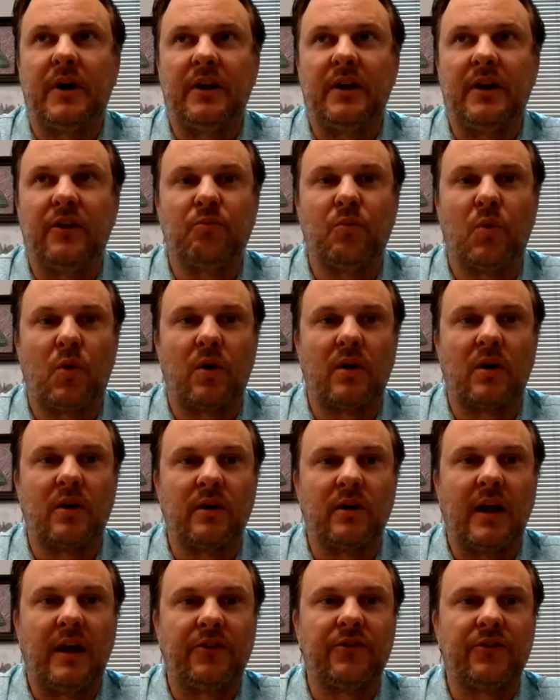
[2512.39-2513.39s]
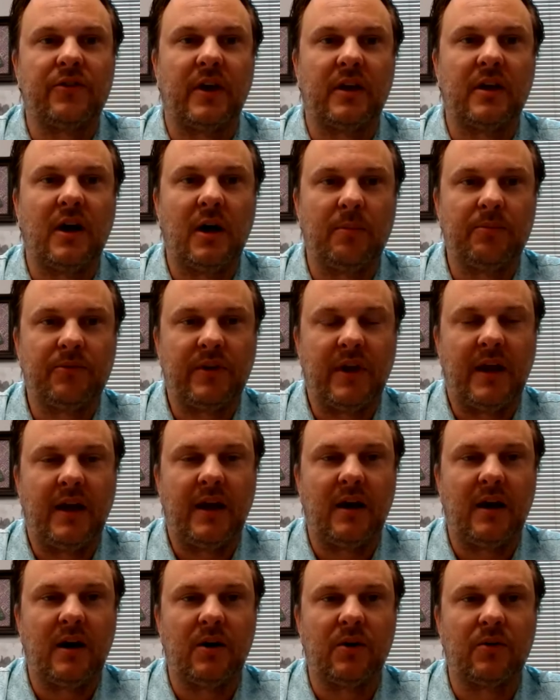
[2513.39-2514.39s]
but it was more or less like up,
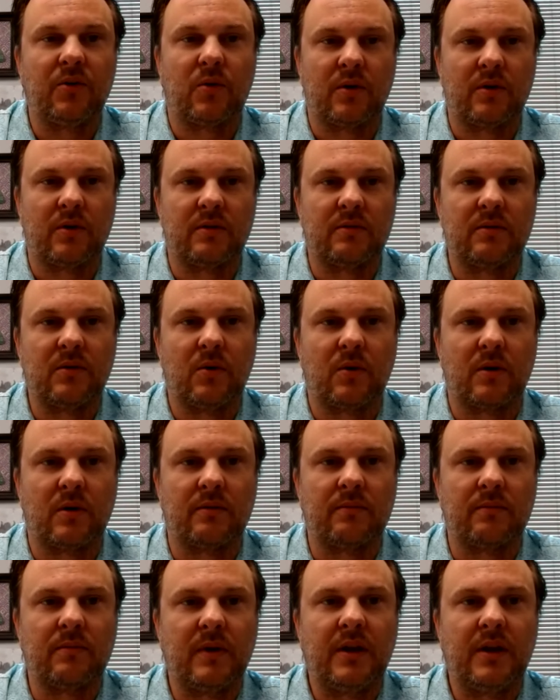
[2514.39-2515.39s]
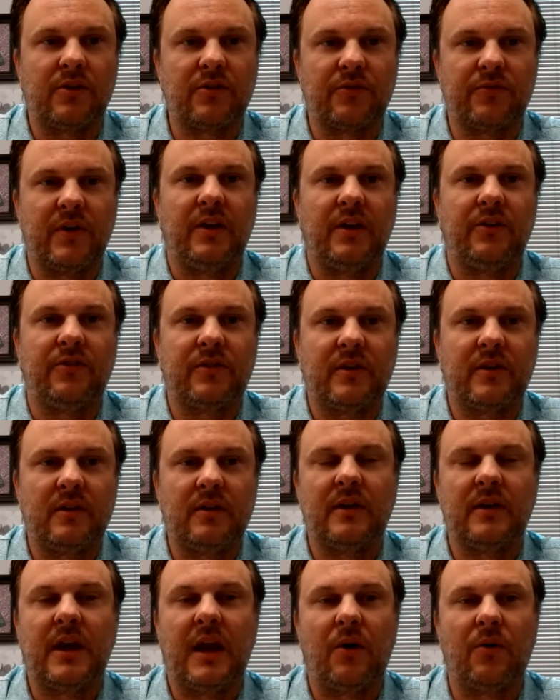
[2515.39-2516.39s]
down, or interface
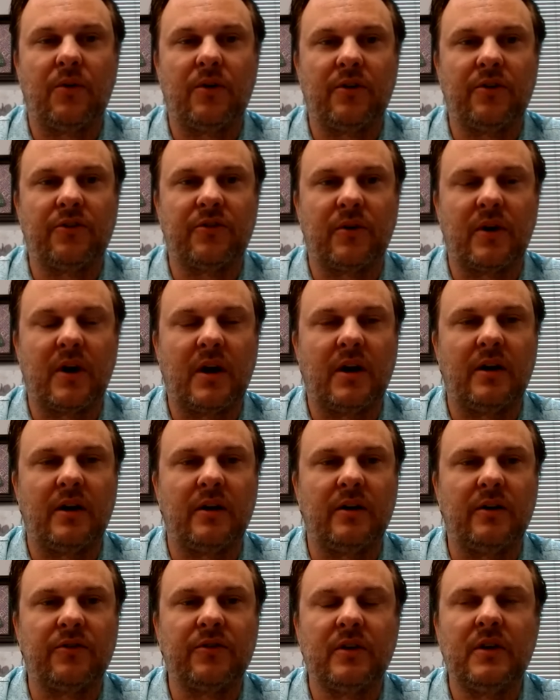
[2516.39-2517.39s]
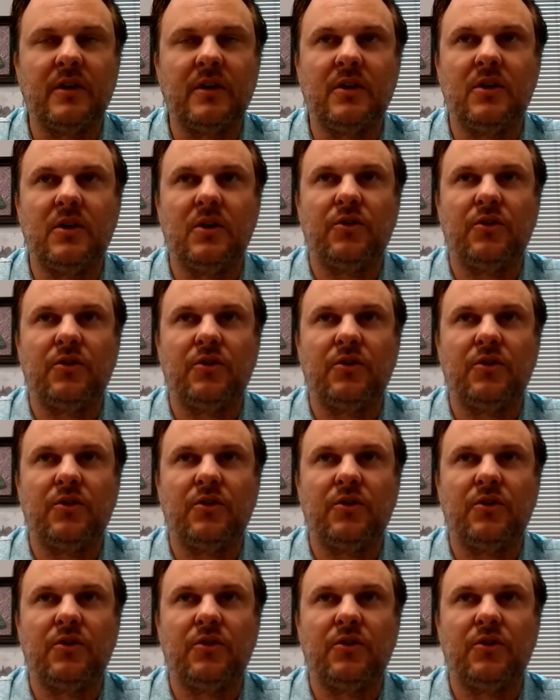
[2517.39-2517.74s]
counters or errors.